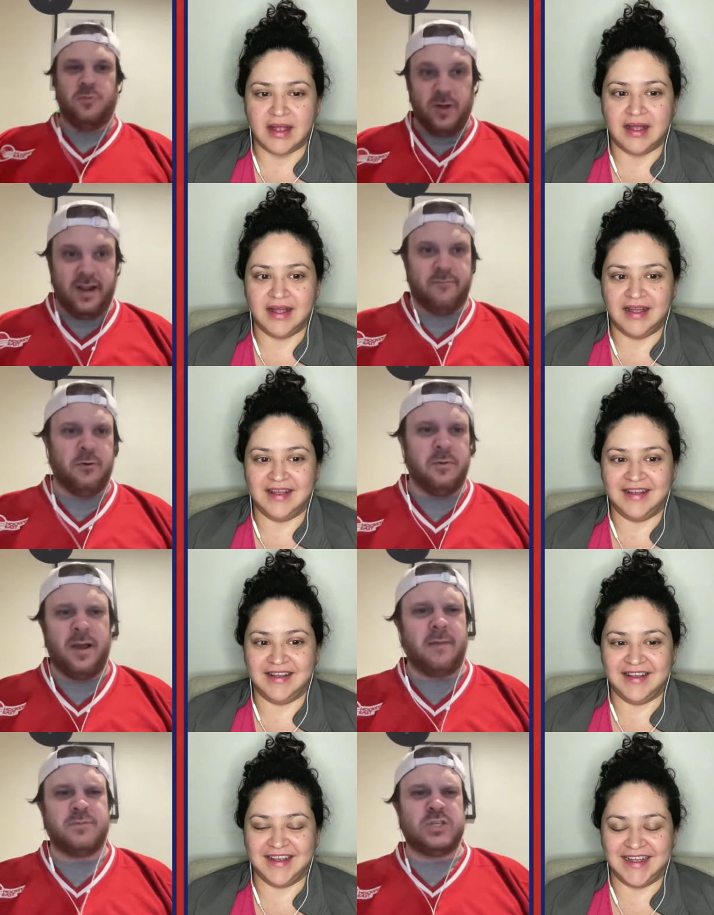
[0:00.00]
Speaker 1: uh-huh. whatever.
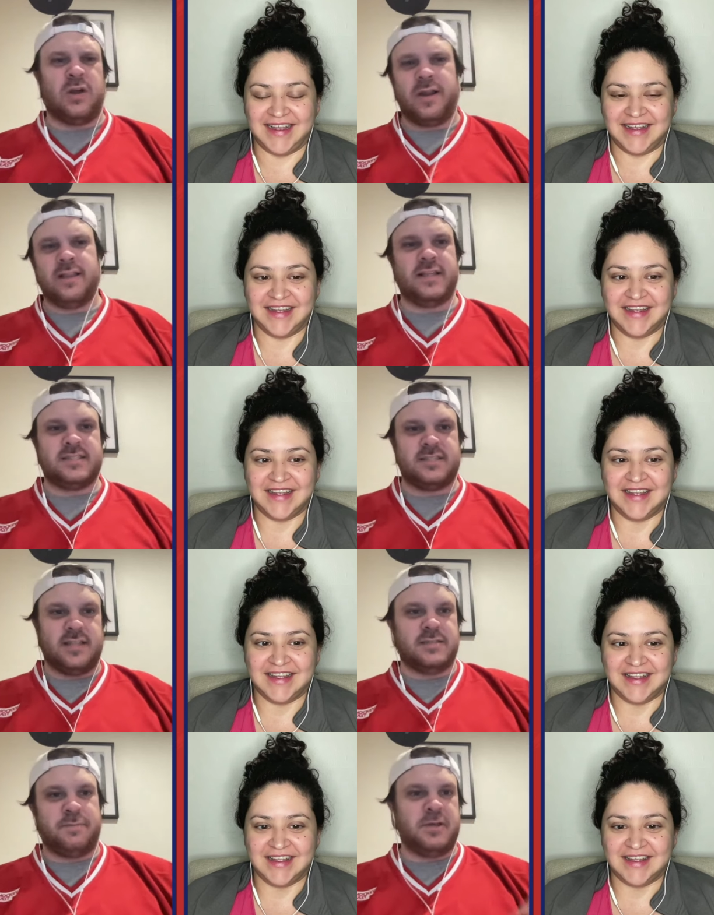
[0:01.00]
I'm sorry. Let's
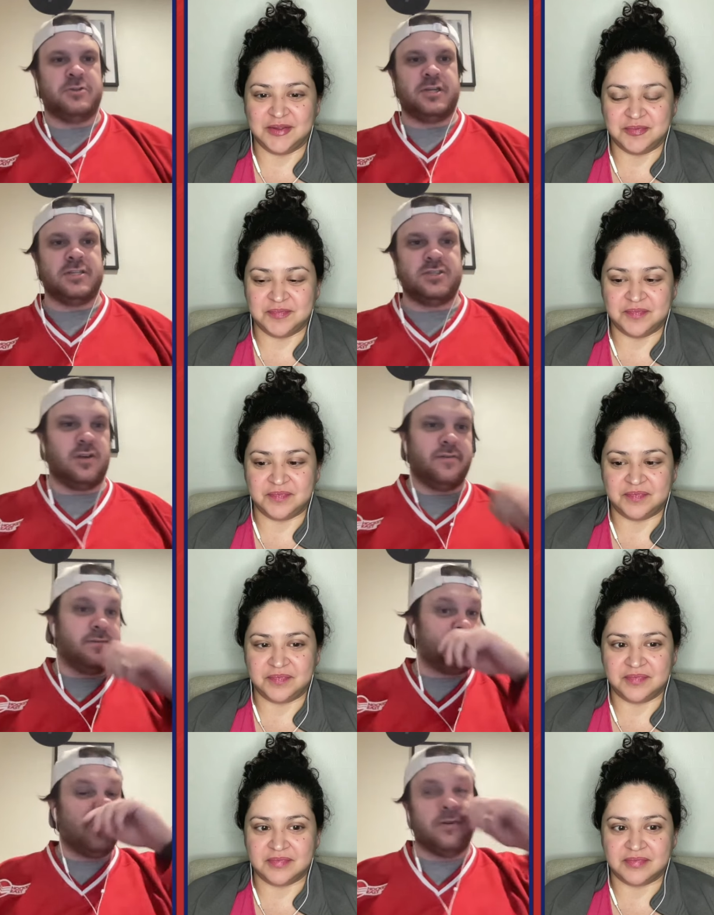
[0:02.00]
let's appeal to
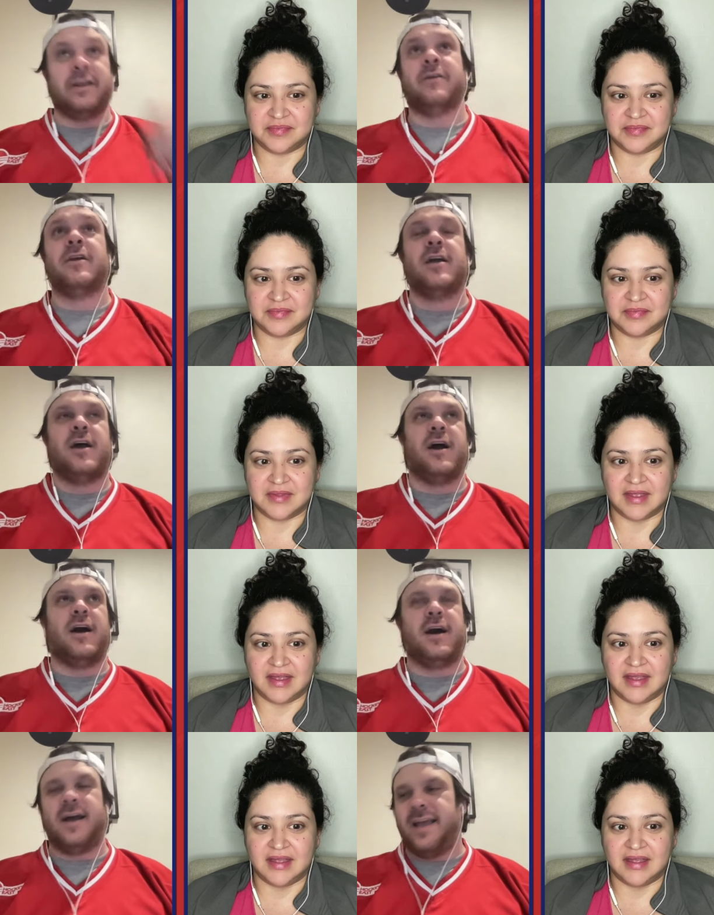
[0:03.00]
conservative Twitter here.
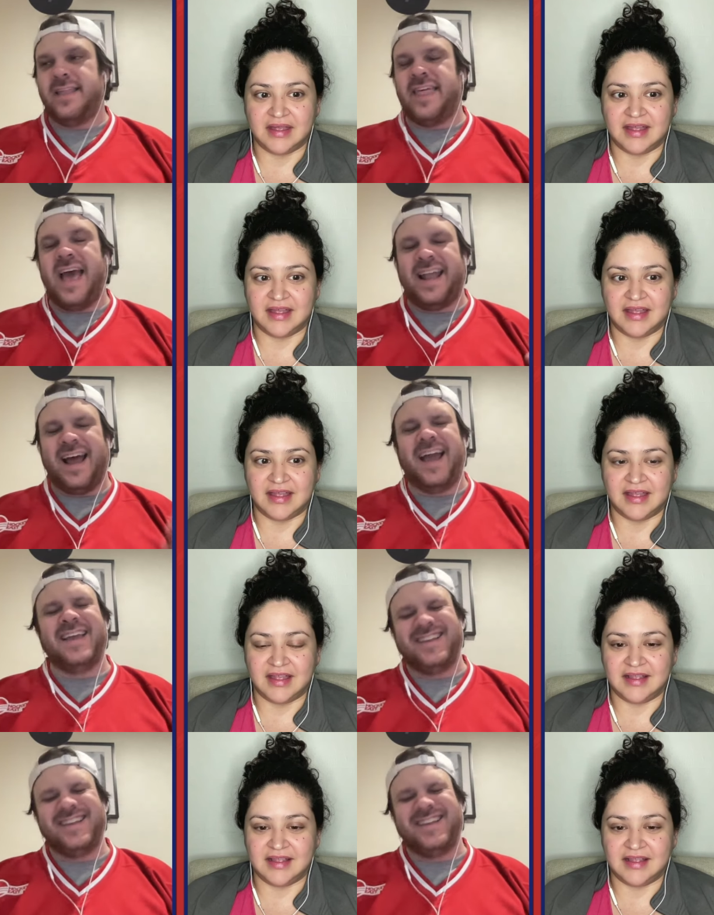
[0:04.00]
Uh, that I